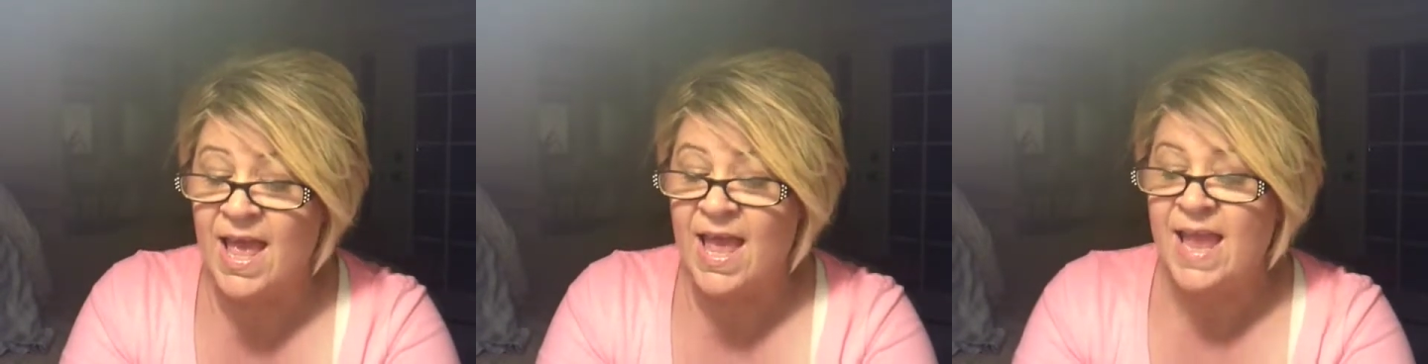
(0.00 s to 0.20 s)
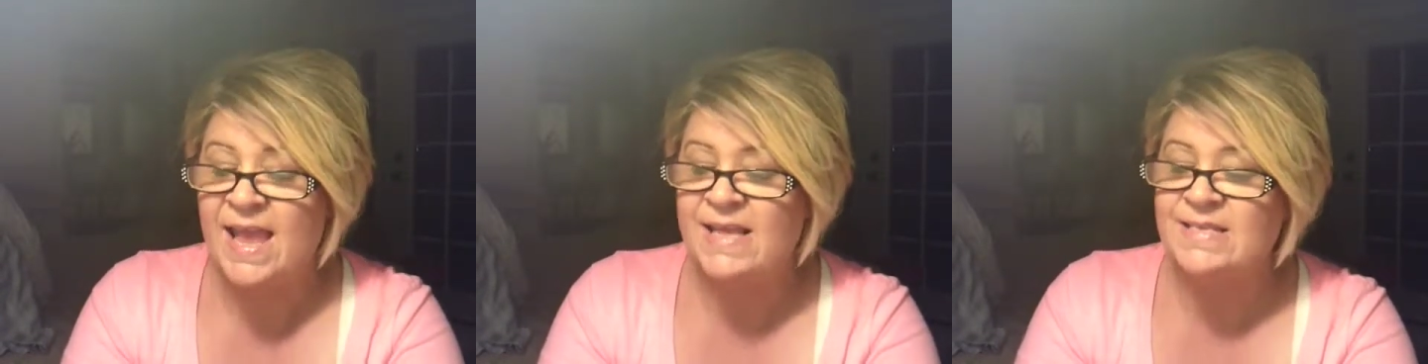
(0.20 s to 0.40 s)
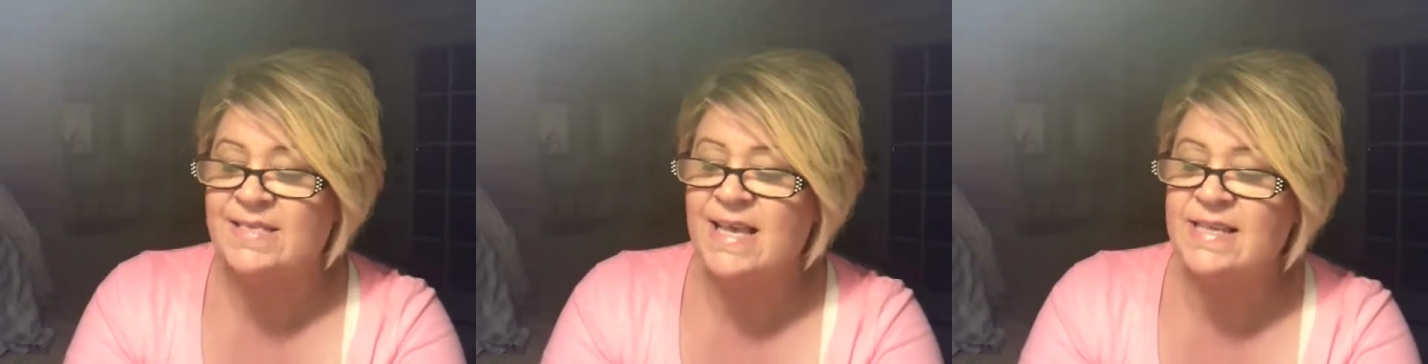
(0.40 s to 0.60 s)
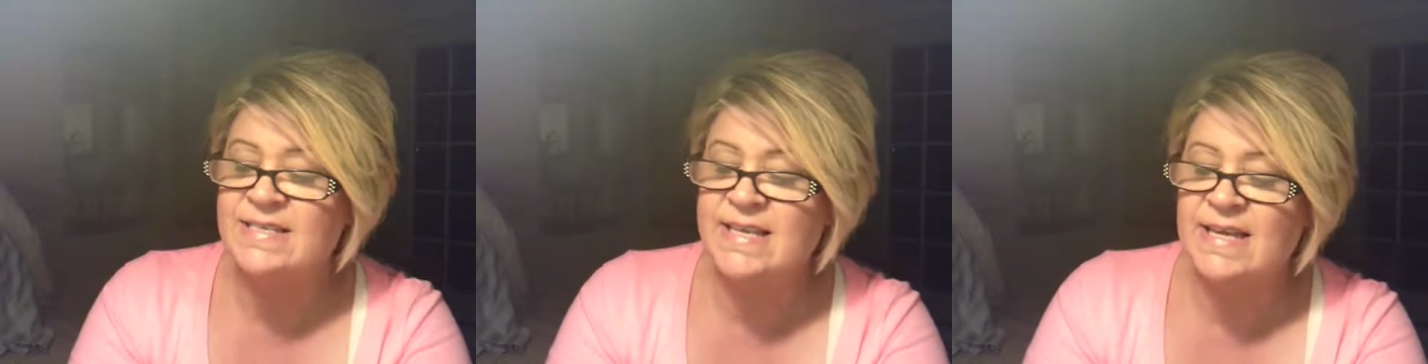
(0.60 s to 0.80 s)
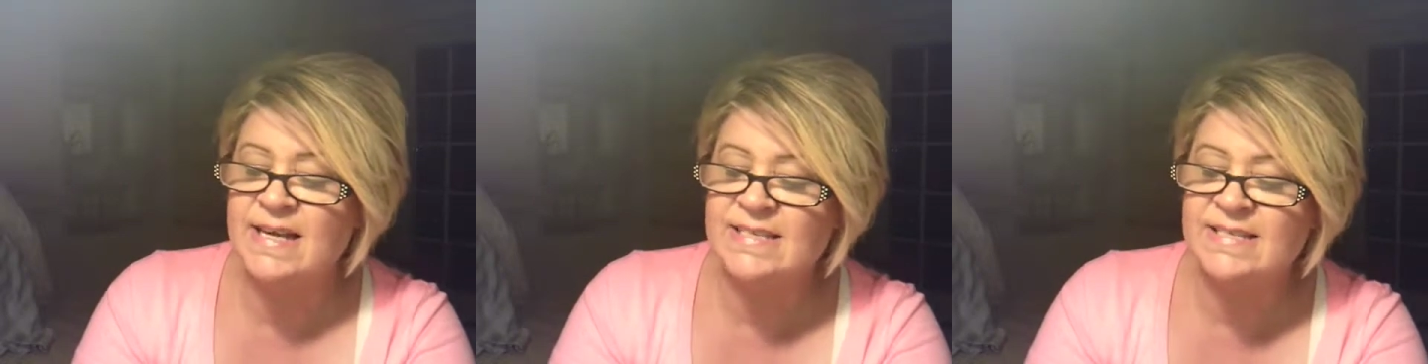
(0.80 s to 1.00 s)
It says,
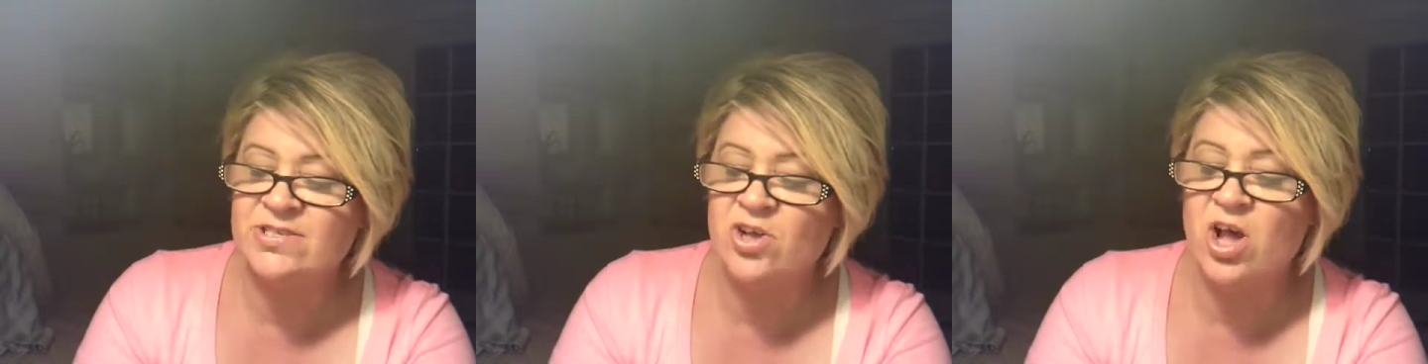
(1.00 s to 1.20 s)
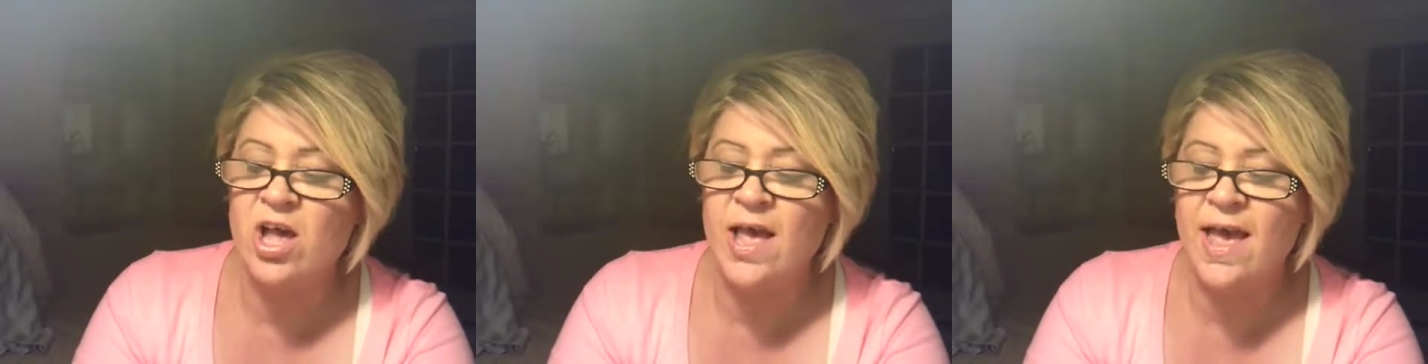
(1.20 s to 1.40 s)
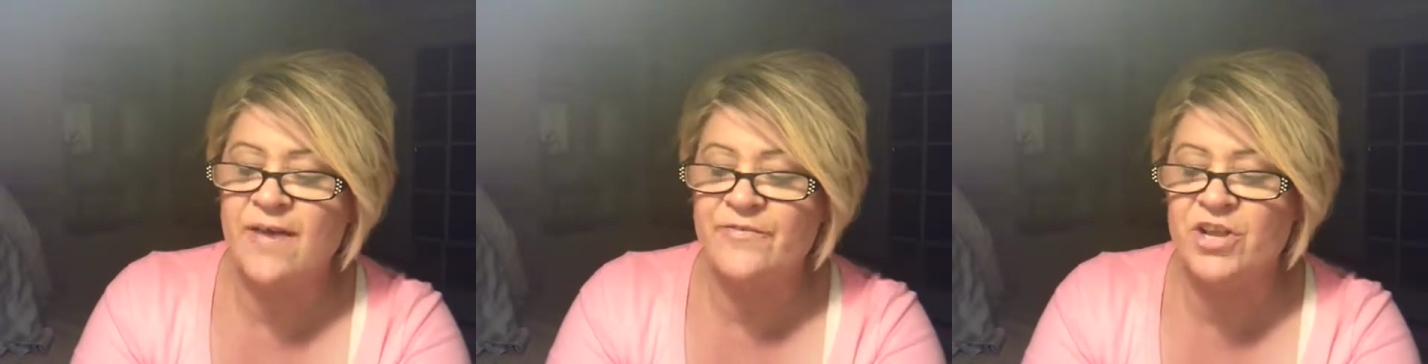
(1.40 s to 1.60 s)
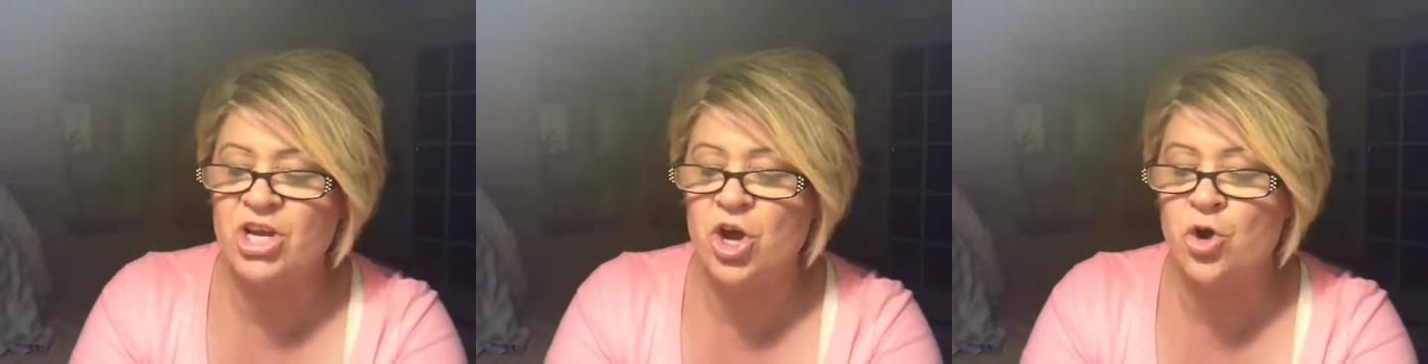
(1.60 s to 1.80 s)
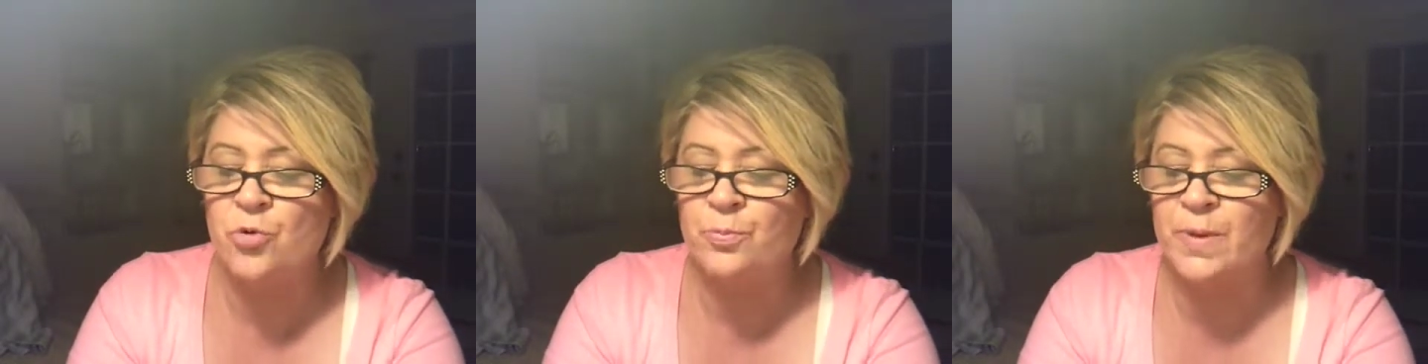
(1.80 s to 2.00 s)
And I saw heaven
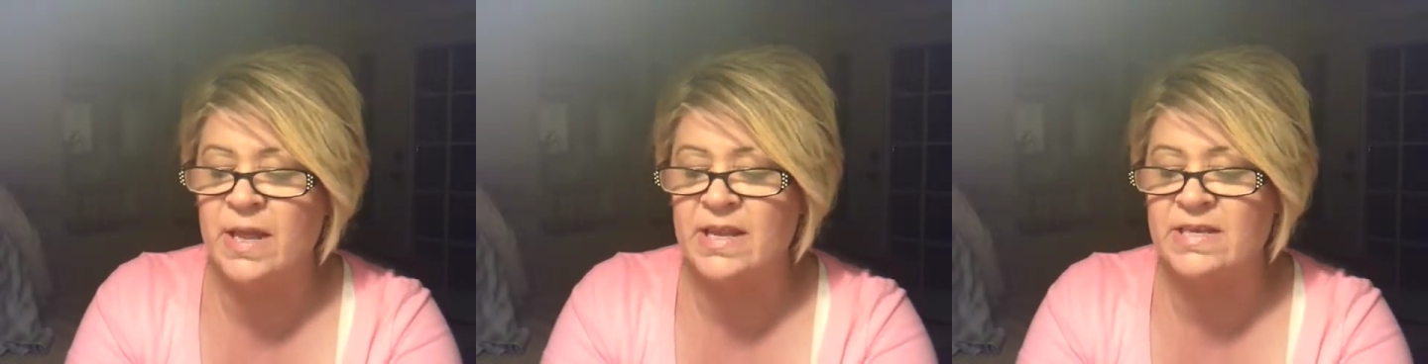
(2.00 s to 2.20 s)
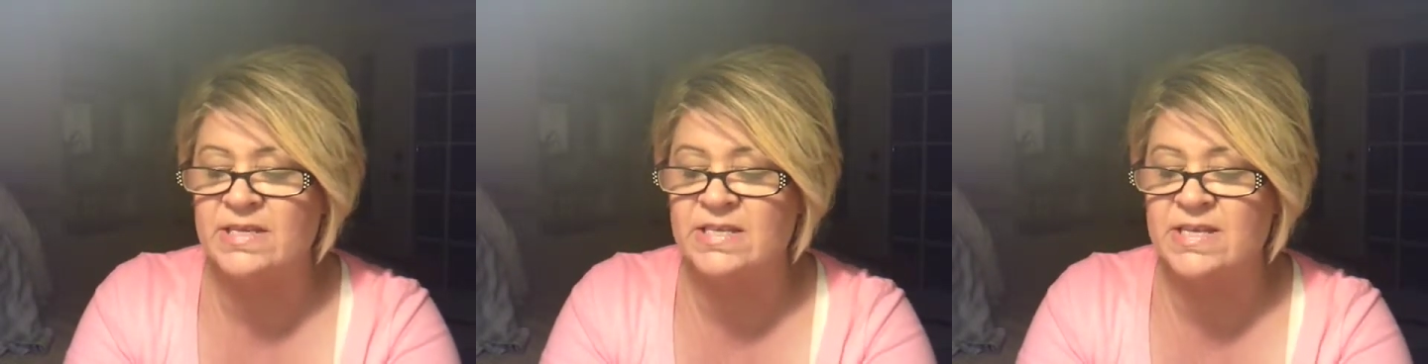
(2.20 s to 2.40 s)
opened,